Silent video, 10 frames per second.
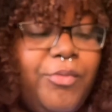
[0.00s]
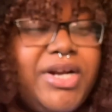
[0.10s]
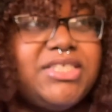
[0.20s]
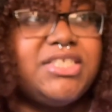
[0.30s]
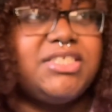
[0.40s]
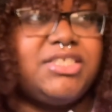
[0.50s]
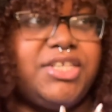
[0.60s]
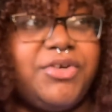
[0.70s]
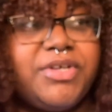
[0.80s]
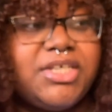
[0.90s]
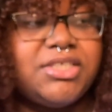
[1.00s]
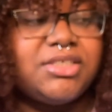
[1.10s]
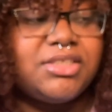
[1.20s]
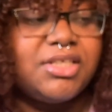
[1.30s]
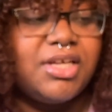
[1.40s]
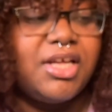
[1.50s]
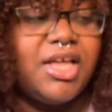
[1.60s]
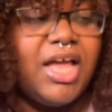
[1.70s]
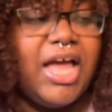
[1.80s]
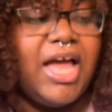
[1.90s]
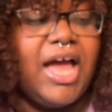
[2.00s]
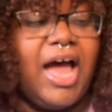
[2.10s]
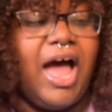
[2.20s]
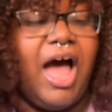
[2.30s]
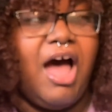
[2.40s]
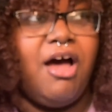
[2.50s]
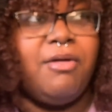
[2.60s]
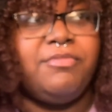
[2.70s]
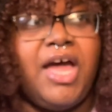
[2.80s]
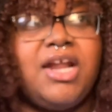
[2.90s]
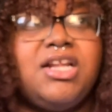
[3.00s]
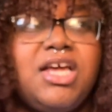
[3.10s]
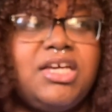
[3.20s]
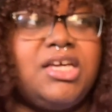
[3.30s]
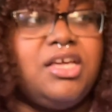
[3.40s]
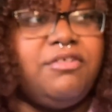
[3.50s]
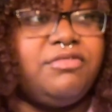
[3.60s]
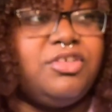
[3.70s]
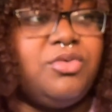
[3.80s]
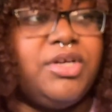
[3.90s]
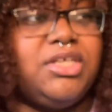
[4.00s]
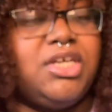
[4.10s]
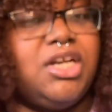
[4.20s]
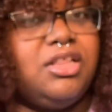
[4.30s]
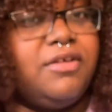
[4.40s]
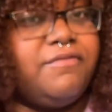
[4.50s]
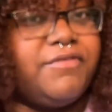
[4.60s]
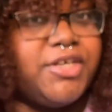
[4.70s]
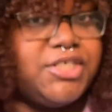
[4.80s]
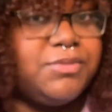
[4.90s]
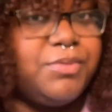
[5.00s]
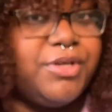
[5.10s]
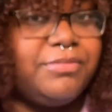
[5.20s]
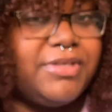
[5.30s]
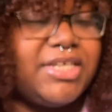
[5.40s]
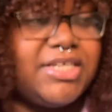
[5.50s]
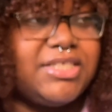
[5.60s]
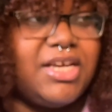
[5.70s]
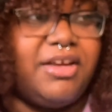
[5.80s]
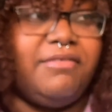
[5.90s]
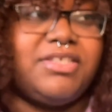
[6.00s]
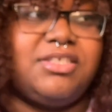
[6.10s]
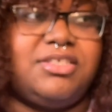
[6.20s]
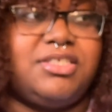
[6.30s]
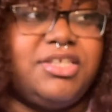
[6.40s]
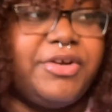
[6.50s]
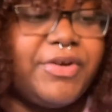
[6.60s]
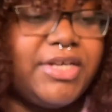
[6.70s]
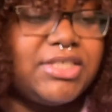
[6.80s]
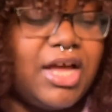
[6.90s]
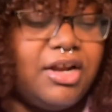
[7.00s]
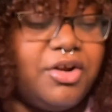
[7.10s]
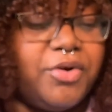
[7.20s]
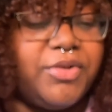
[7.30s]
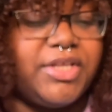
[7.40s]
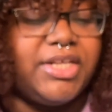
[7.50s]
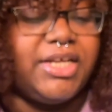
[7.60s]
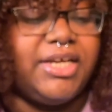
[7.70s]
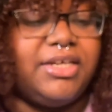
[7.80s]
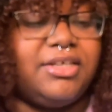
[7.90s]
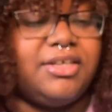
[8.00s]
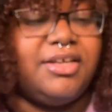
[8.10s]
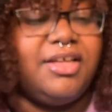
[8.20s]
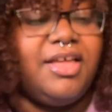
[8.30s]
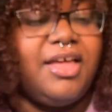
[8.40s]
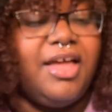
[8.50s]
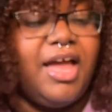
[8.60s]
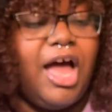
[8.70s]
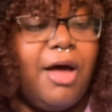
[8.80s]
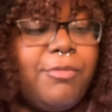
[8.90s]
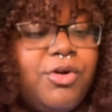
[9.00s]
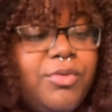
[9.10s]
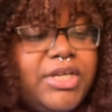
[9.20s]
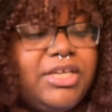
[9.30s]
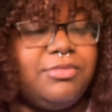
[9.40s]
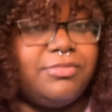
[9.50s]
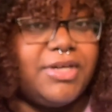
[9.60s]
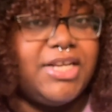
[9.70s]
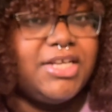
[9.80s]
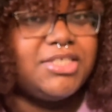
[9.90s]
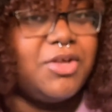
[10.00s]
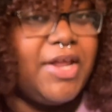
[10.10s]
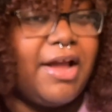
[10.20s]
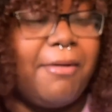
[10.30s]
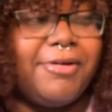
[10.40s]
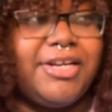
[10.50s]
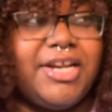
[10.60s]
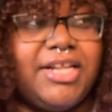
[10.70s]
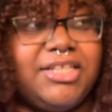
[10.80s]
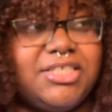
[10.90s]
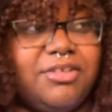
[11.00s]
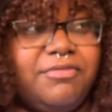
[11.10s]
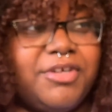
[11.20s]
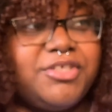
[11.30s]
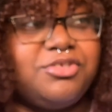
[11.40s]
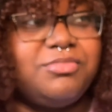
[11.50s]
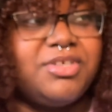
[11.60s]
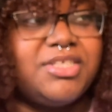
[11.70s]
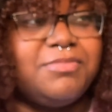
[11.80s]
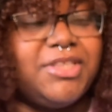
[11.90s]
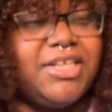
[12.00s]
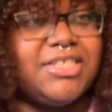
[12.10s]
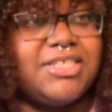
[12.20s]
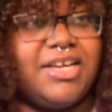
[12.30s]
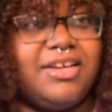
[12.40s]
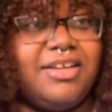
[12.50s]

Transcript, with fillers: it's a series, I'm kind of like iffy on getting the first book because like if it's a series, I know that like I'm gonna want to keep reading, so like I'm gonna need at least the first two books, but then it's like